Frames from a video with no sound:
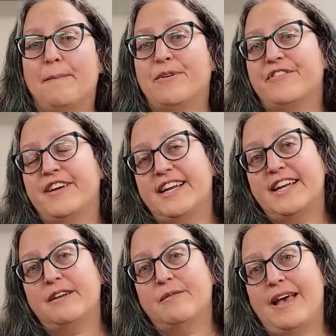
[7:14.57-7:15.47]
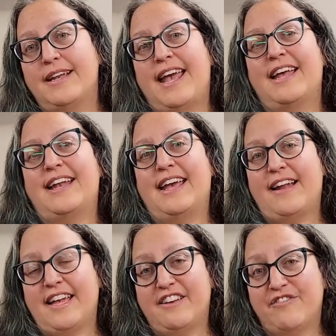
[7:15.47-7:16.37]
providing, and
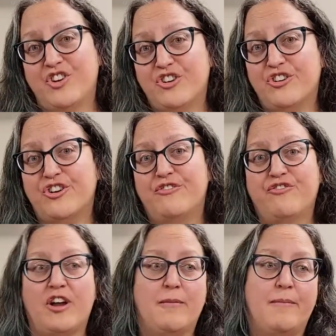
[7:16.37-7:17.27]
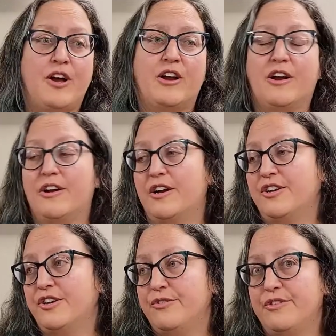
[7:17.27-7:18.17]
I have heard from our
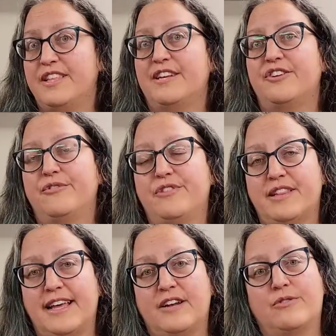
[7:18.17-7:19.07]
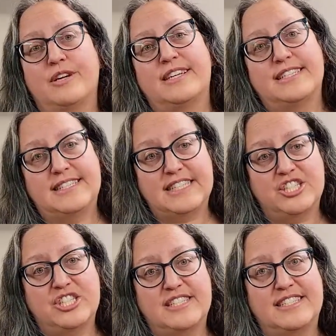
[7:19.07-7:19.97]
youth and youth-led
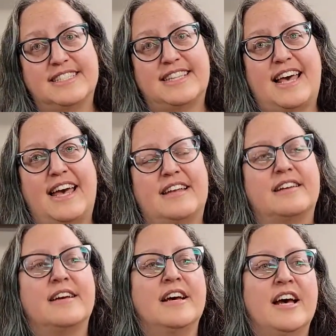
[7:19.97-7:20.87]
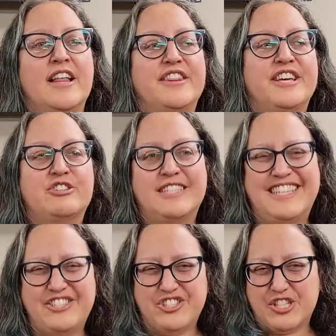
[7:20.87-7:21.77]
organizations that their
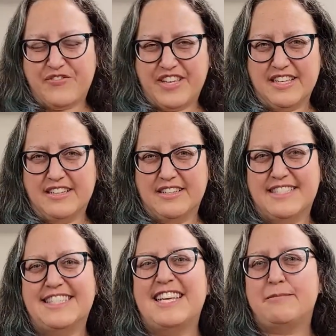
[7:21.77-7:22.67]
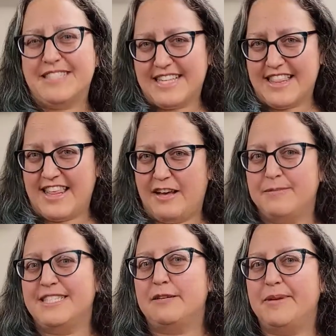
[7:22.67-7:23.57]
teachers seem to
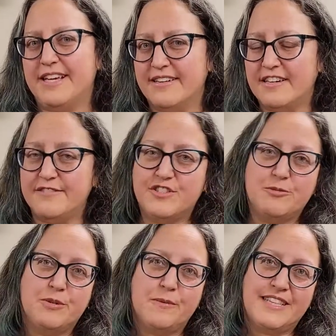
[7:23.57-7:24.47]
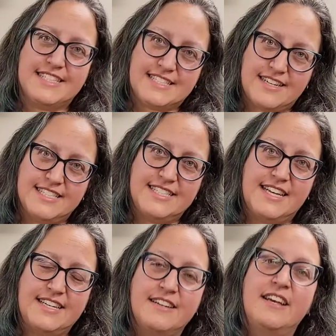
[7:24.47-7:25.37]
them to be uncomfortable with this
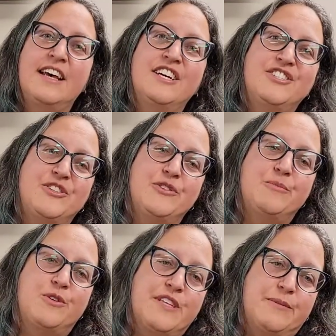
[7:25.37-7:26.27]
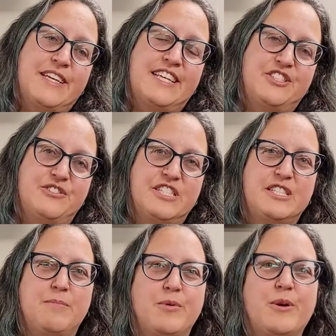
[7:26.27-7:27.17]
content. So the more that we can do to
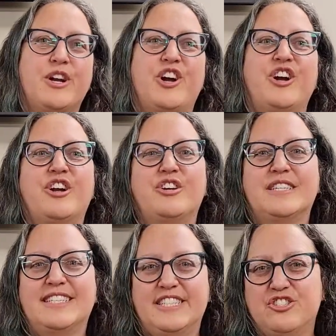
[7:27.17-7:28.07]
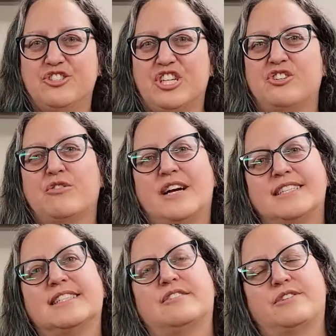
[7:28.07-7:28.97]
support our teachers
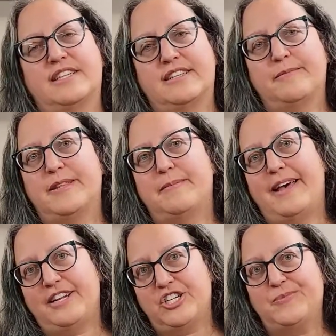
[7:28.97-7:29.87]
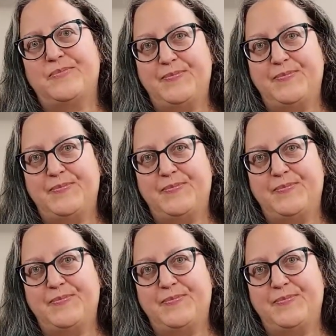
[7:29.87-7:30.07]
across the curriculum, the better.